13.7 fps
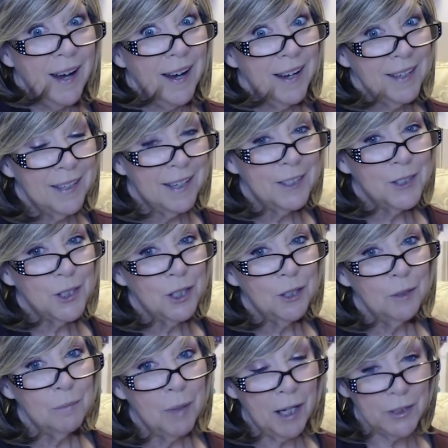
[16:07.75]
I got
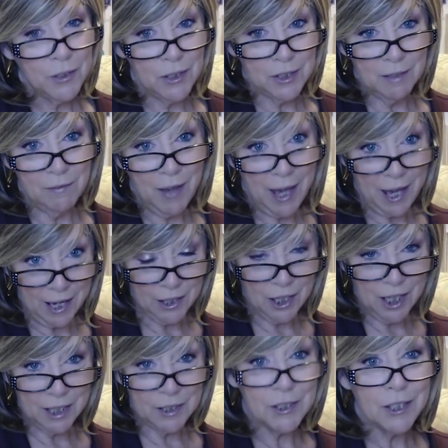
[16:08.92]
two boxes of
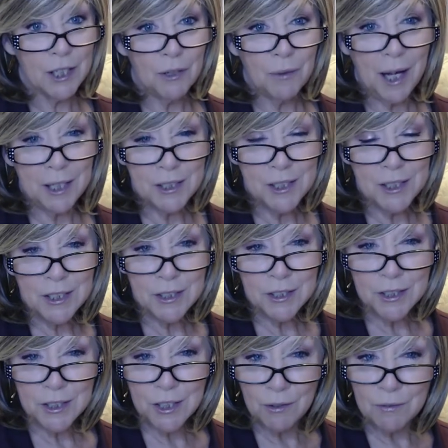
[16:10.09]
add-ons, so I
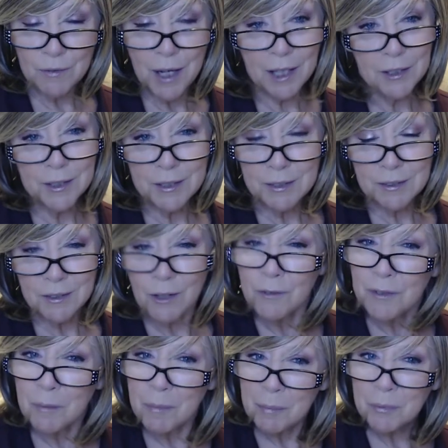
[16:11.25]
don't I don't
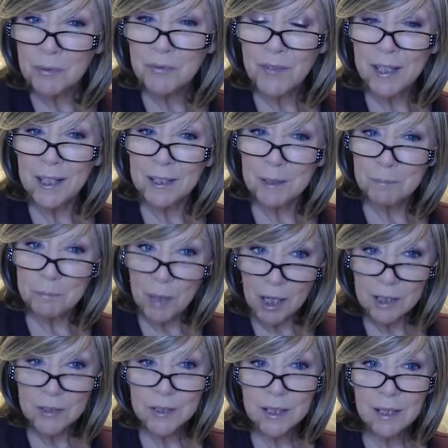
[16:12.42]
remember if I got a
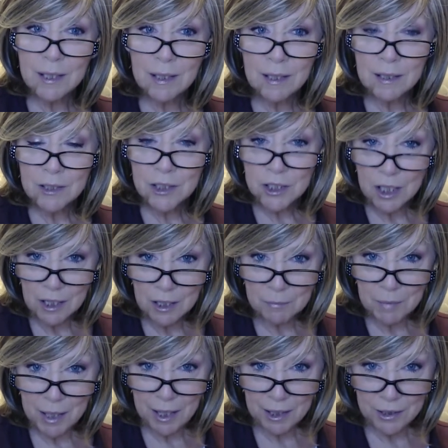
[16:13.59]
Boxy Charm
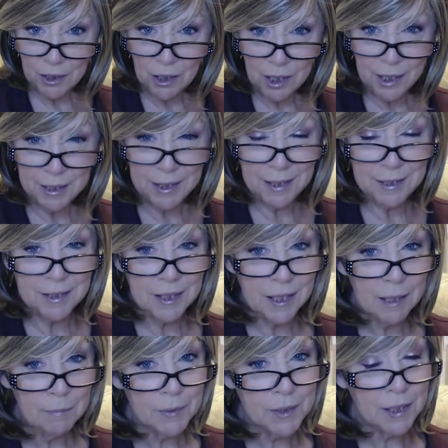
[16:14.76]
add-on and an
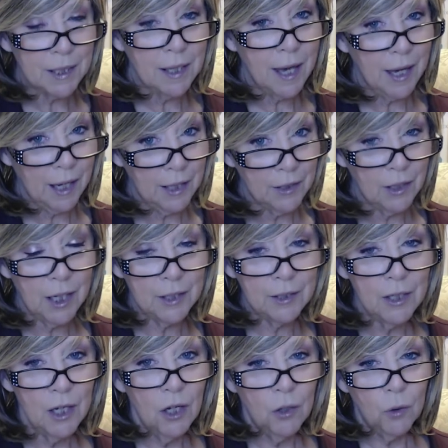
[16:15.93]
Ipsy add-on,
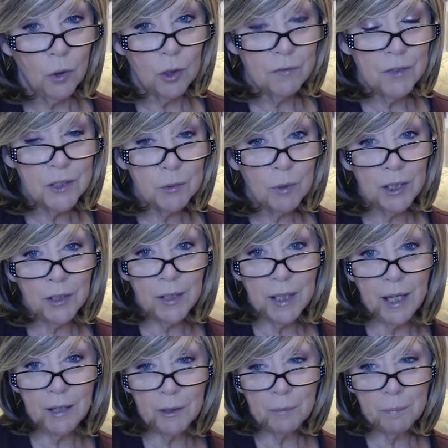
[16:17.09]
or if it's one or the
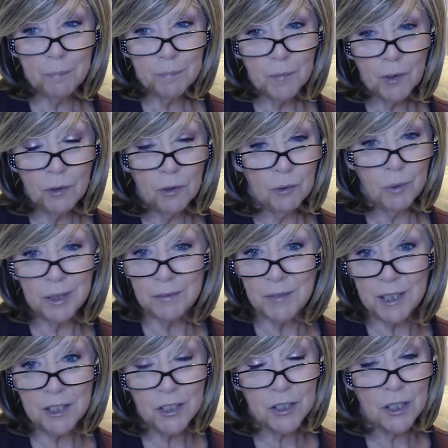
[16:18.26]
other, or one of
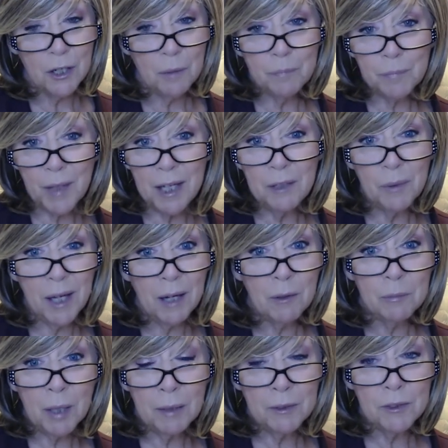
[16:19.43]
each. So anyway, I'll
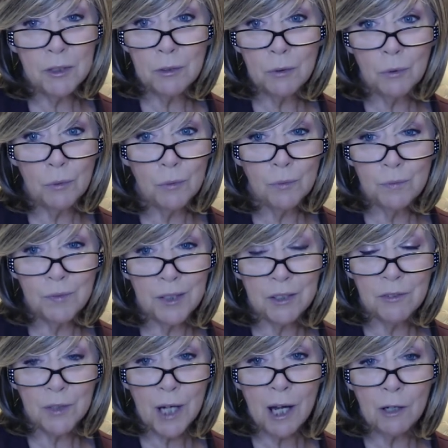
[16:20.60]
probably do
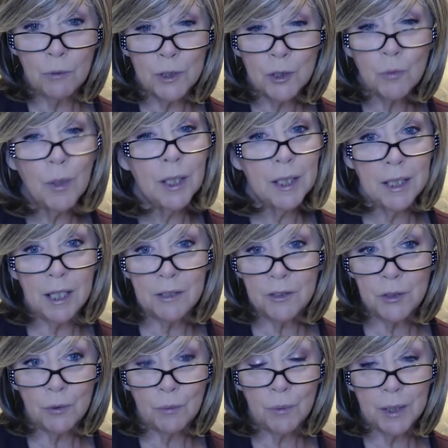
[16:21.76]
figure out which one and then
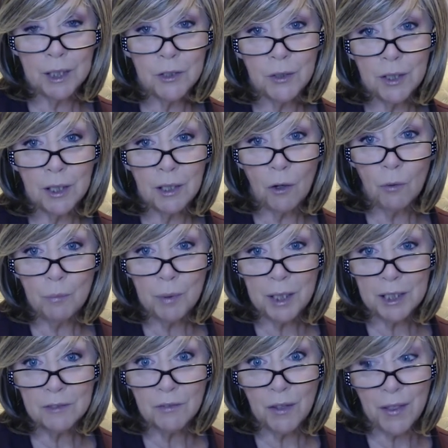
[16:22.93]
do it when I do the
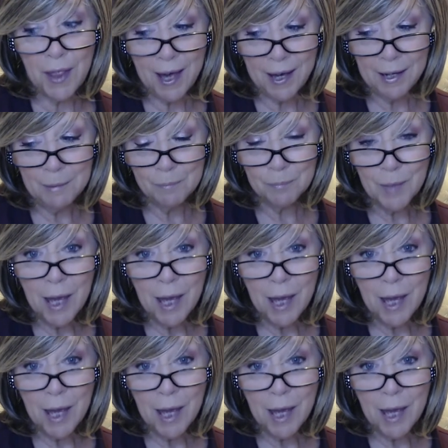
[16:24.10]
openings for that.